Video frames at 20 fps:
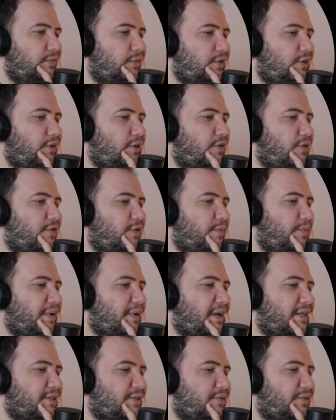
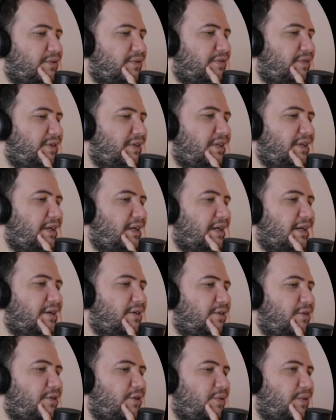Overpass Graffiti. I
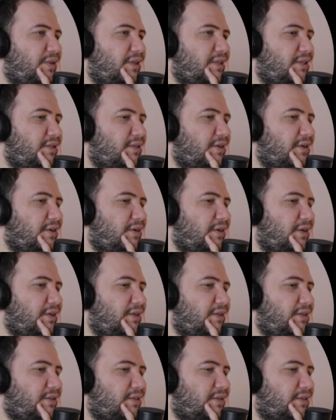don't know what this song
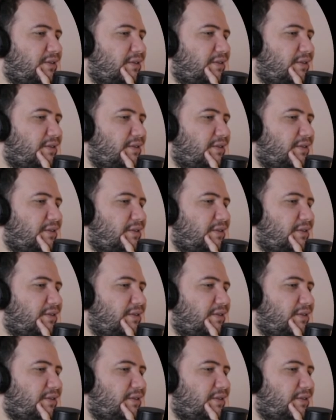is.